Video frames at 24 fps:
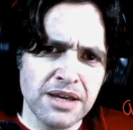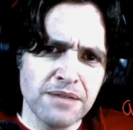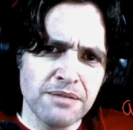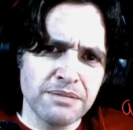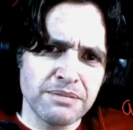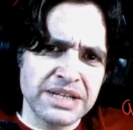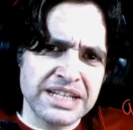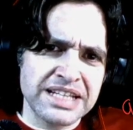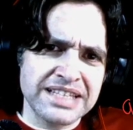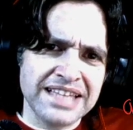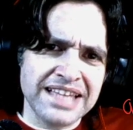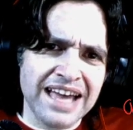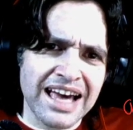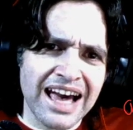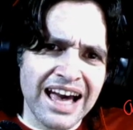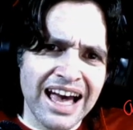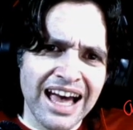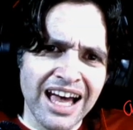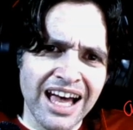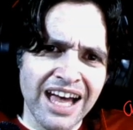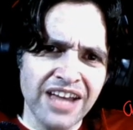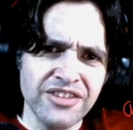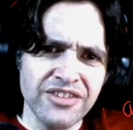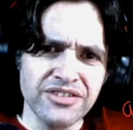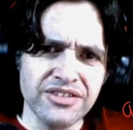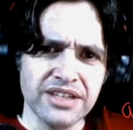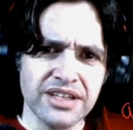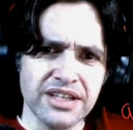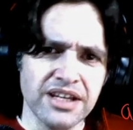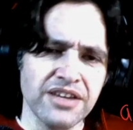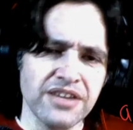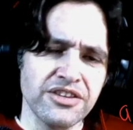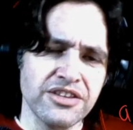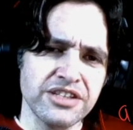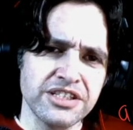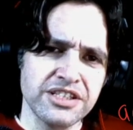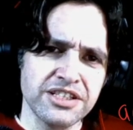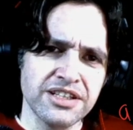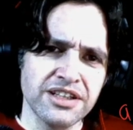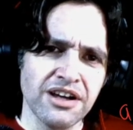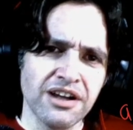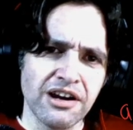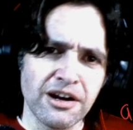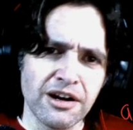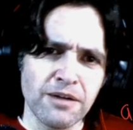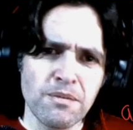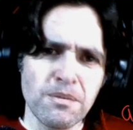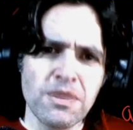Because that an at the
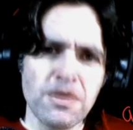start,